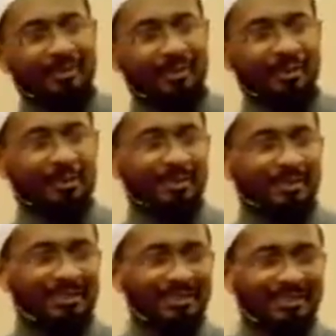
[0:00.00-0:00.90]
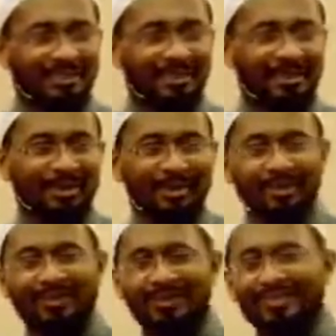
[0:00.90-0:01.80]
giving her a treat, depending
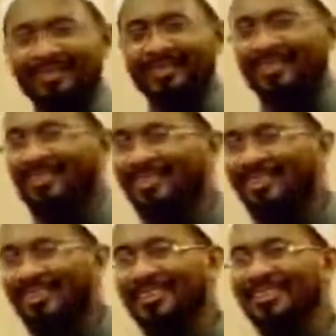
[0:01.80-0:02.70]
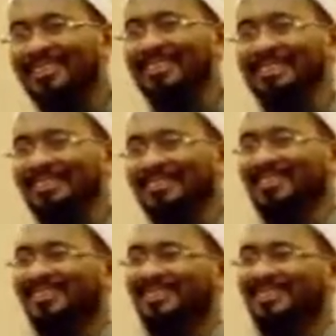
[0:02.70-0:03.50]
on. All right, sisters?